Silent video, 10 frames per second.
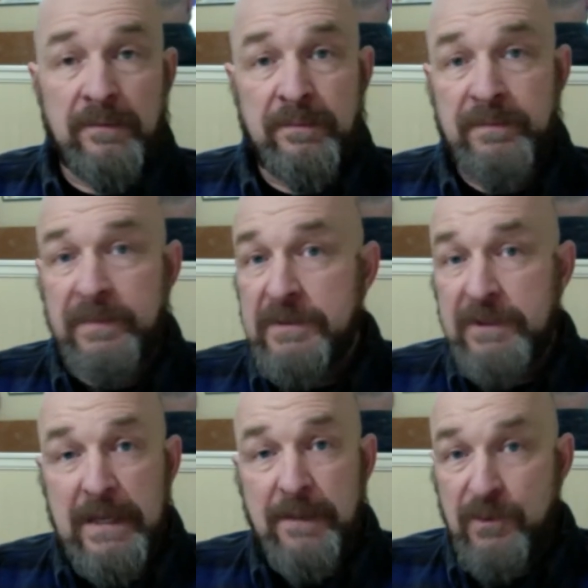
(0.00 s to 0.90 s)
To
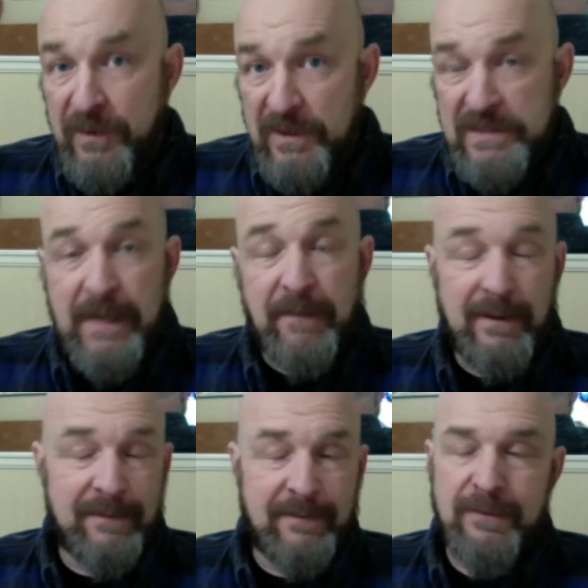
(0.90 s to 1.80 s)
keep doing the same,
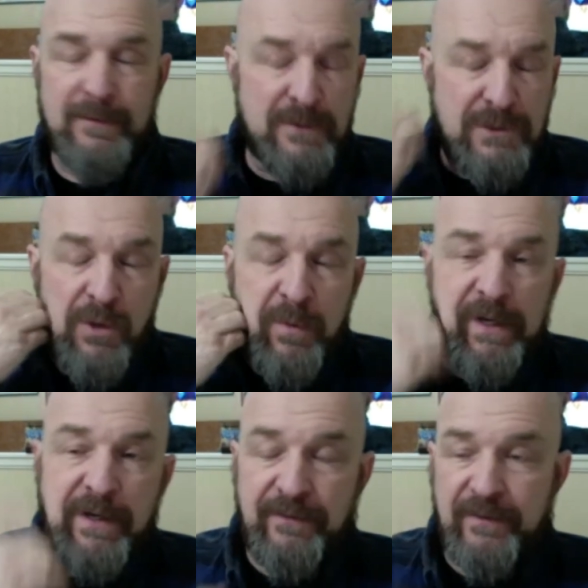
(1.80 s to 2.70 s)
there's so many
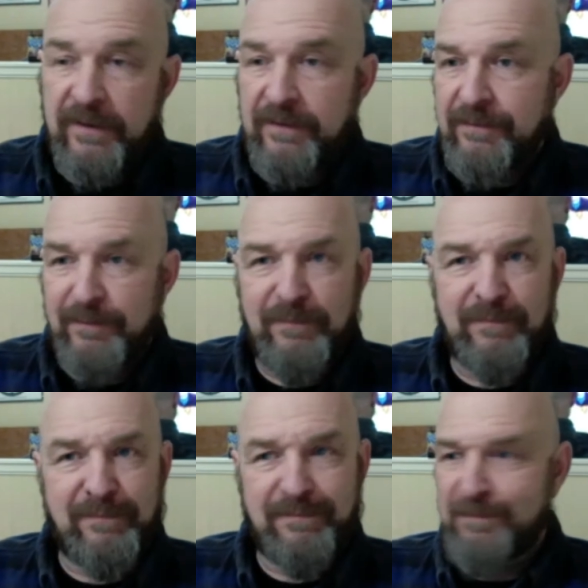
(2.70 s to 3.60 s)
different
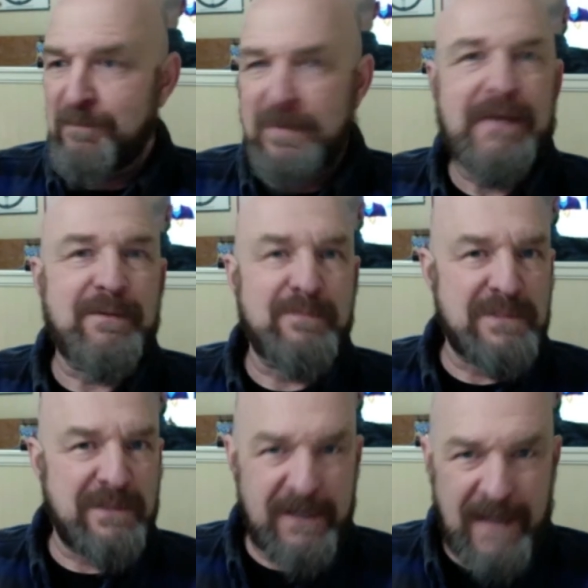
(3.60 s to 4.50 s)
memes and
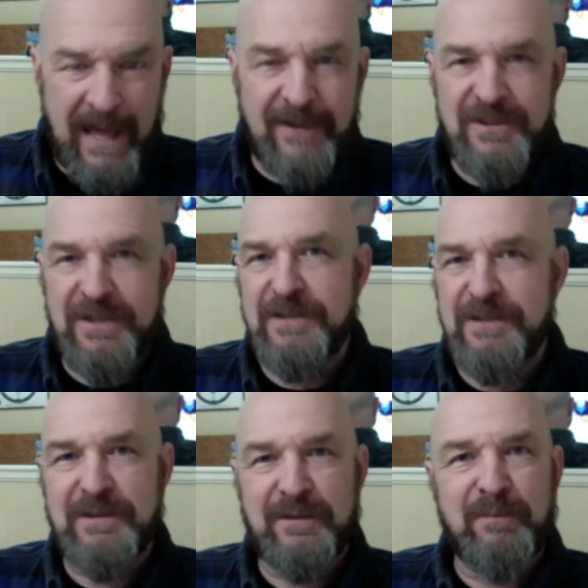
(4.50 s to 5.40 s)
analogies
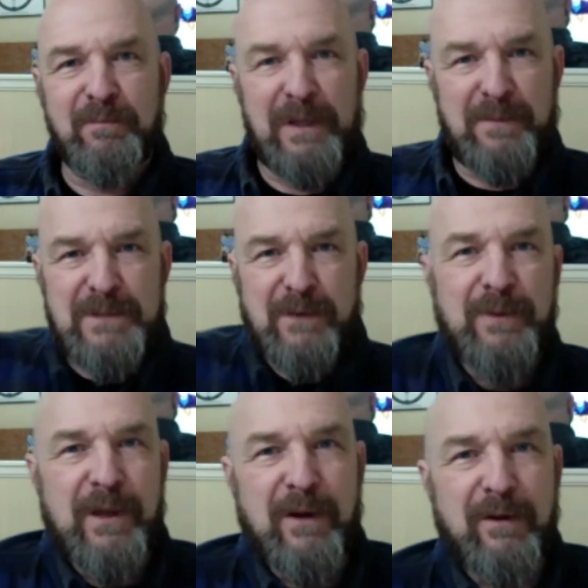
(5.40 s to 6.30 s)
and blips out
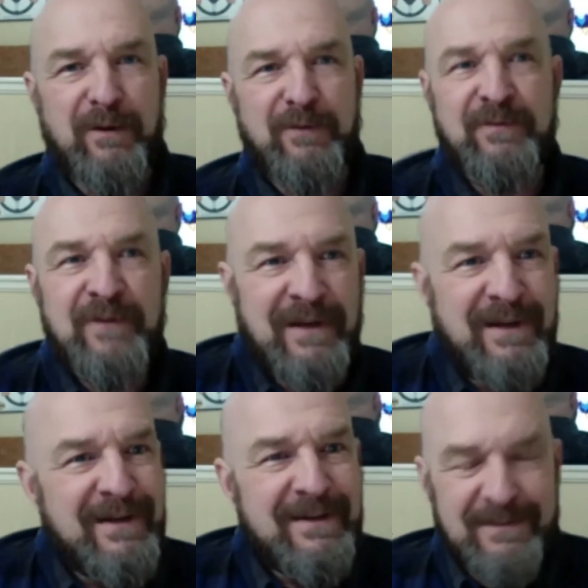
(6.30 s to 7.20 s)
there of
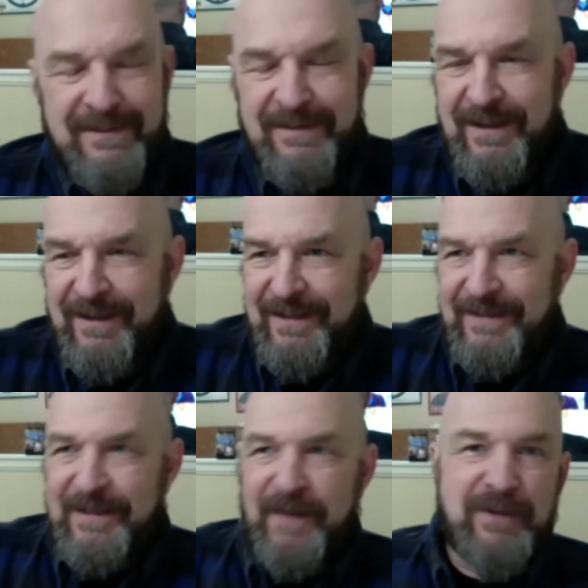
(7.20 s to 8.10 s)
that
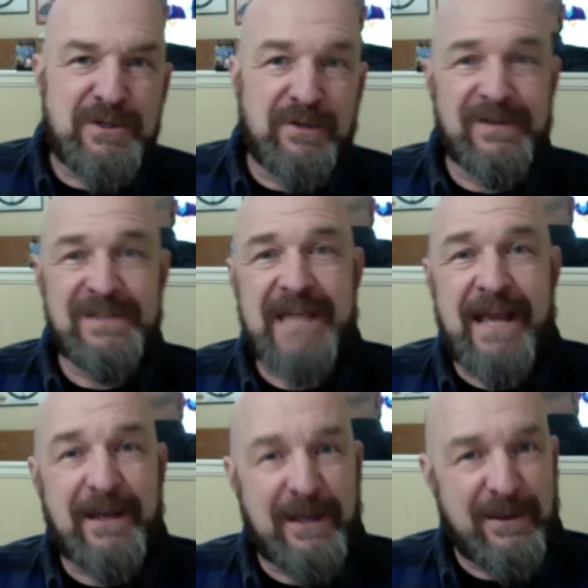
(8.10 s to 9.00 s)
definition of
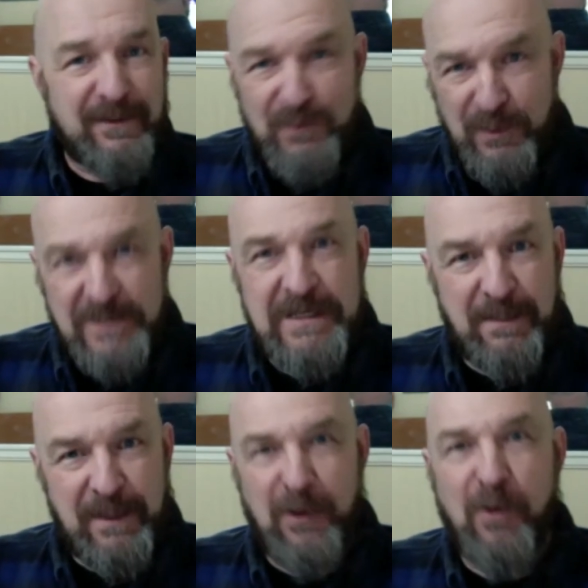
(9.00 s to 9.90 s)
insanity of doing the same
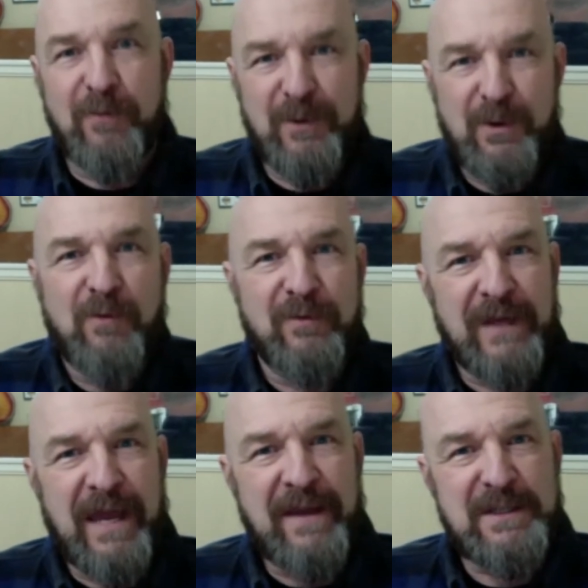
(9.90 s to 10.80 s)
thing over and over
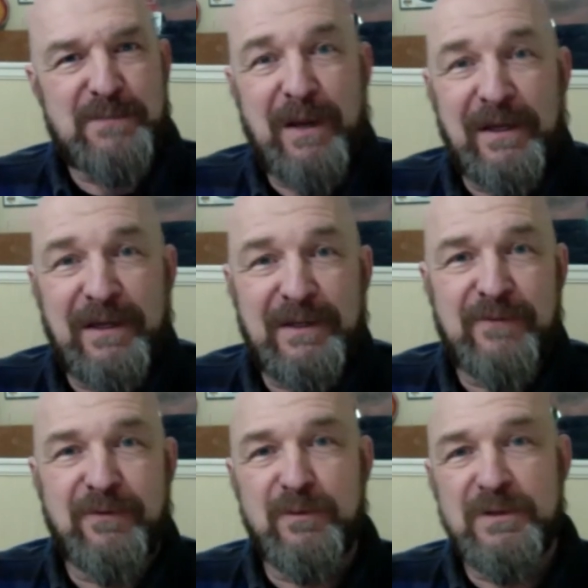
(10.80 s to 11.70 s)
again, expecting a
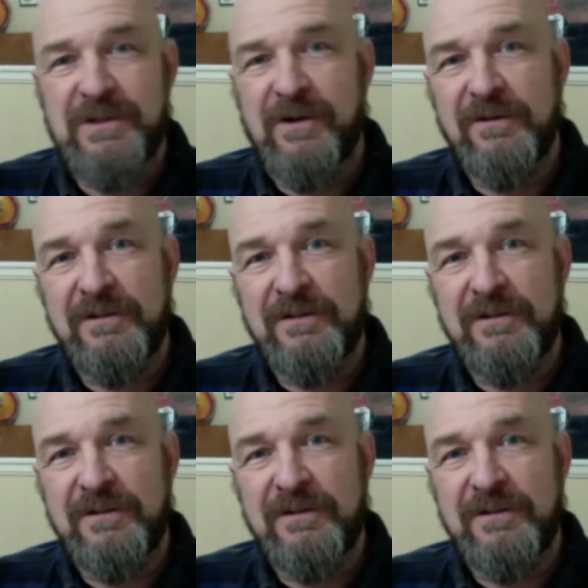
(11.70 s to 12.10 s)
different result.